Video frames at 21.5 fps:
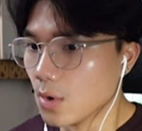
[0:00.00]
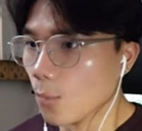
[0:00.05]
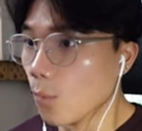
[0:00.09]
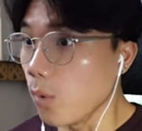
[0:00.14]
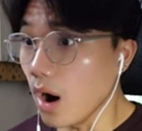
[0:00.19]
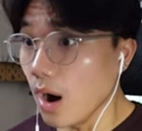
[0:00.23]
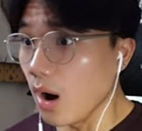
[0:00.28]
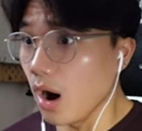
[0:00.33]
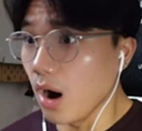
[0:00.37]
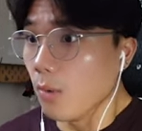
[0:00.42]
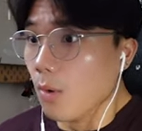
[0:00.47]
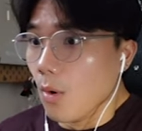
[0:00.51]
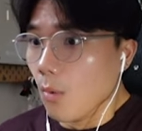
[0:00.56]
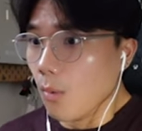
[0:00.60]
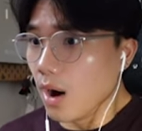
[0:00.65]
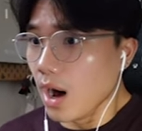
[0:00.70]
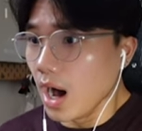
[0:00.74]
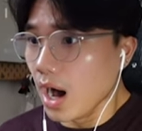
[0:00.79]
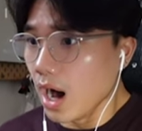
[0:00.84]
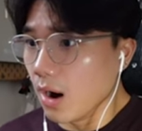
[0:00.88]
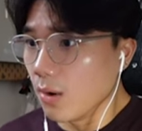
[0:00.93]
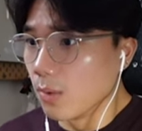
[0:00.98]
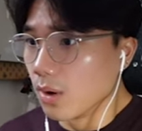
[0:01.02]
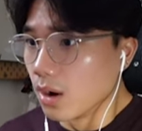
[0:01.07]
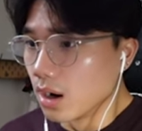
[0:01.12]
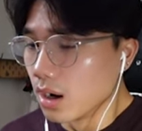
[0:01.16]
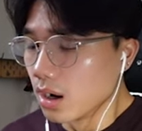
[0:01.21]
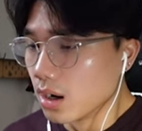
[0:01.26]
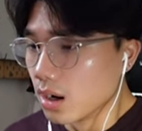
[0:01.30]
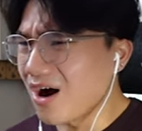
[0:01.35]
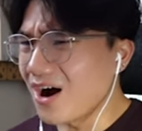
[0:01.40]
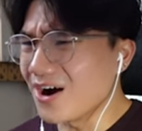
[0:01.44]
Whoa! Whoa!
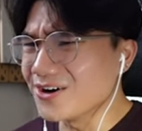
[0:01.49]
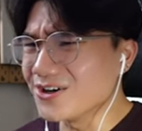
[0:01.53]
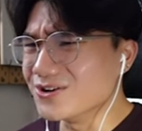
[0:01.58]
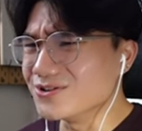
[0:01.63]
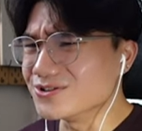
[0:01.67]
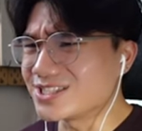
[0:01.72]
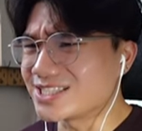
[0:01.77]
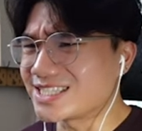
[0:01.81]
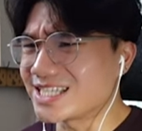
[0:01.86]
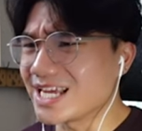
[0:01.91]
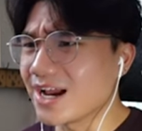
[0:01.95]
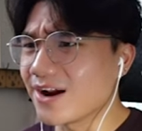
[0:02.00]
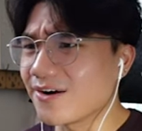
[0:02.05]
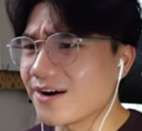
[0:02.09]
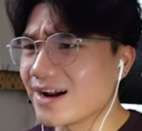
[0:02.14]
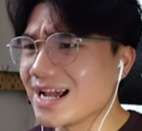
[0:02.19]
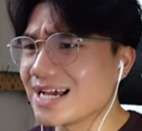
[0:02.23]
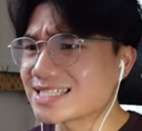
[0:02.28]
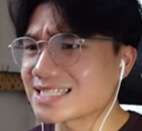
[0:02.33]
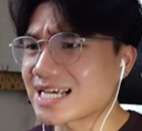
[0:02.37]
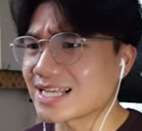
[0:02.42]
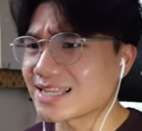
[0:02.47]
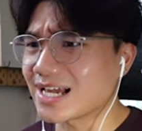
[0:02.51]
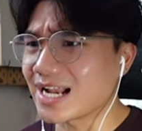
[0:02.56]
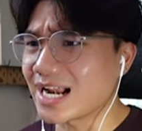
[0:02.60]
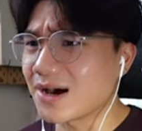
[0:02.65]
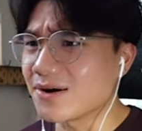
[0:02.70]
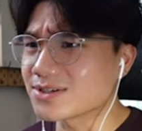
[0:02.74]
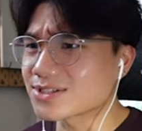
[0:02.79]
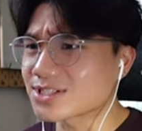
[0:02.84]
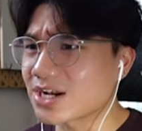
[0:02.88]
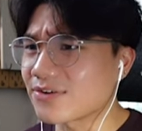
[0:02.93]
Are you serious? I thought
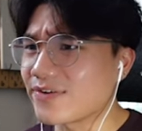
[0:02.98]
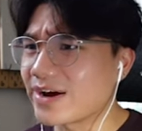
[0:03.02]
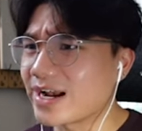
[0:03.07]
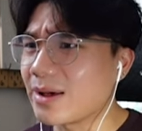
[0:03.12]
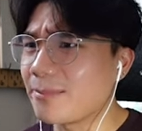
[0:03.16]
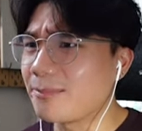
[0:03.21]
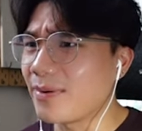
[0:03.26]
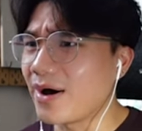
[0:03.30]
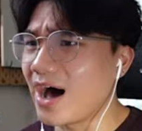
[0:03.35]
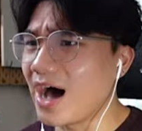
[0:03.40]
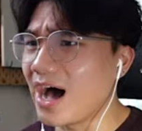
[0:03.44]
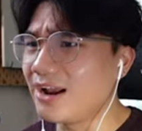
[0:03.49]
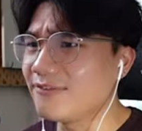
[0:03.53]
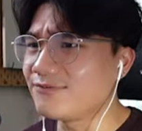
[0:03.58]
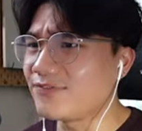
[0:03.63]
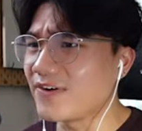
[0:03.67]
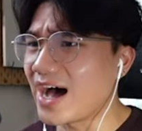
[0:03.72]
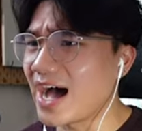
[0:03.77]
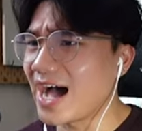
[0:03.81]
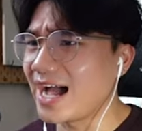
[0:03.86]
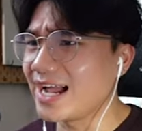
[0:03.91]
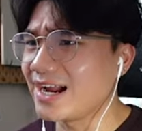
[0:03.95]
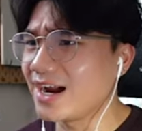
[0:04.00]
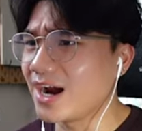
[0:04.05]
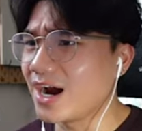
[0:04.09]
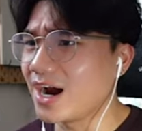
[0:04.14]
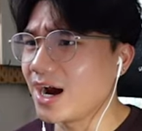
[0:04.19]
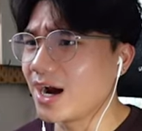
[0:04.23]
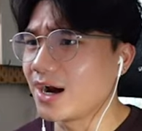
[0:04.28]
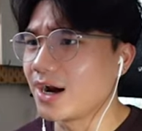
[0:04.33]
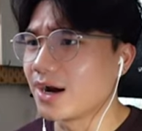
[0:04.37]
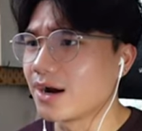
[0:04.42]
I was gonna find a
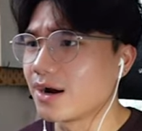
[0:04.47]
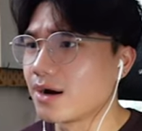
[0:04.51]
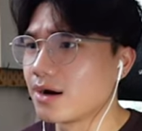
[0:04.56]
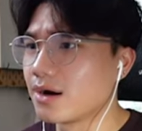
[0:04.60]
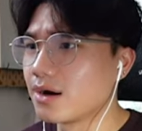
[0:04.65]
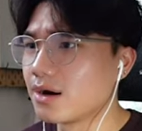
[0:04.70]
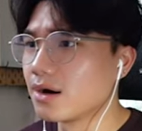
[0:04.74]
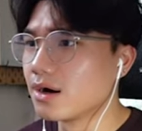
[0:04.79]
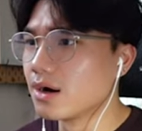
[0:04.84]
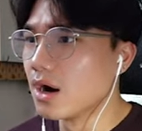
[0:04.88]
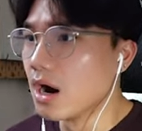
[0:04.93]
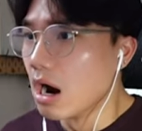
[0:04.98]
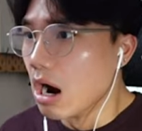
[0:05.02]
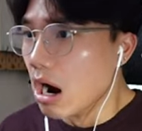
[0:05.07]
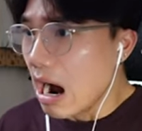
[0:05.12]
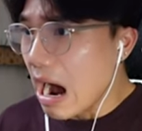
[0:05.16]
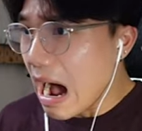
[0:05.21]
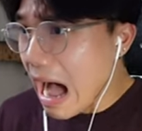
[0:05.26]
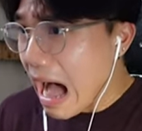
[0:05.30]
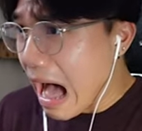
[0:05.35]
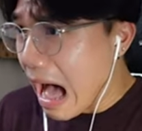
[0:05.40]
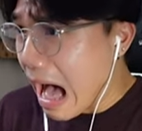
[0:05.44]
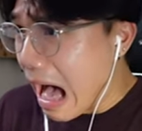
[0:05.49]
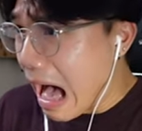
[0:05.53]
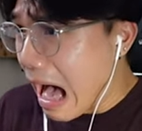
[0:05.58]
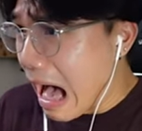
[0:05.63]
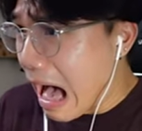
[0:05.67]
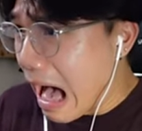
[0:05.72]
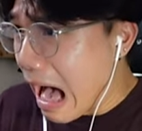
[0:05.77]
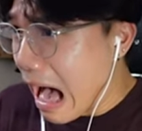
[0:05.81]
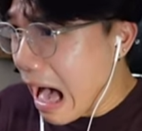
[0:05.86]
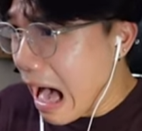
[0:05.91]
bonfire!
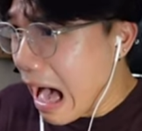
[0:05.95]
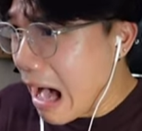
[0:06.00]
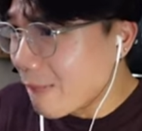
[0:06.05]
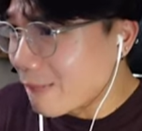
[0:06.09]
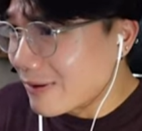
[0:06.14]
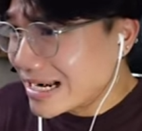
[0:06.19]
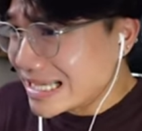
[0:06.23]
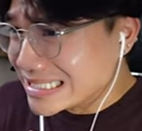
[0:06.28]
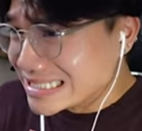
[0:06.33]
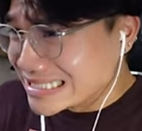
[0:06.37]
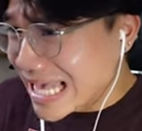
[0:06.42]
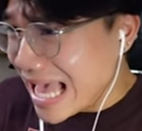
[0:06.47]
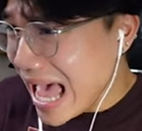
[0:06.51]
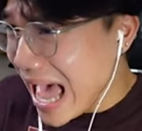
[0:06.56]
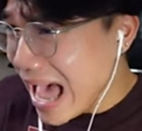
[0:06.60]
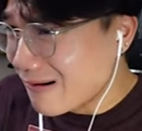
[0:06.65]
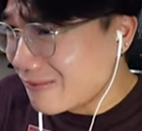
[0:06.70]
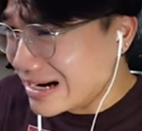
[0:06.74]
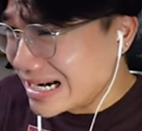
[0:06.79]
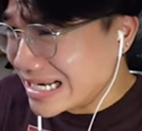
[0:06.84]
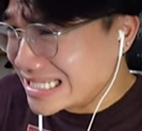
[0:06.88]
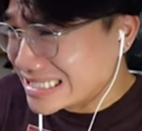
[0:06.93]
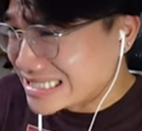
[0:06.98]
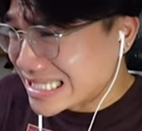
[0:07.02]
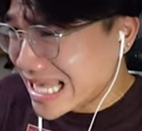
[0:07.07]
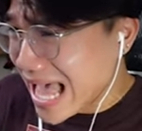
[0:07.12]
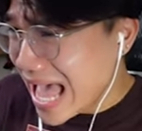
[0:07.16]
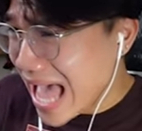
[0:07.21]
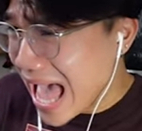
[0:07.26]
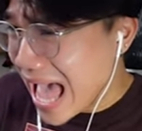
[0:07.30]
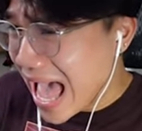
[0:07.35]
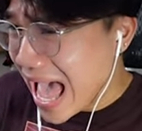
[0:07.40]
Oh! What is that? What is
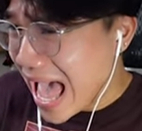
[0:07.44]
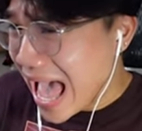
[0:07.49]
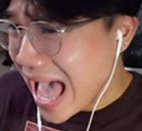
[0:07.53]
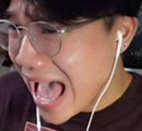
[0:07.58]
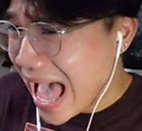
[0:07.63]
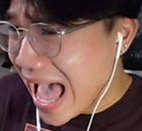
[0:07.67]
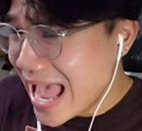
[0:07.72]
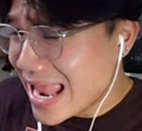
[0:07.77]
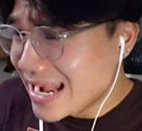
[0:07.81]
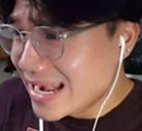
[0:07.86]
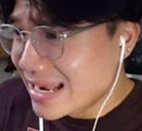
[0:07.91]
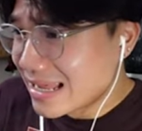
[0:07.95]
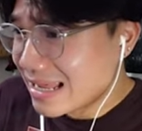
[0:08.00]
that?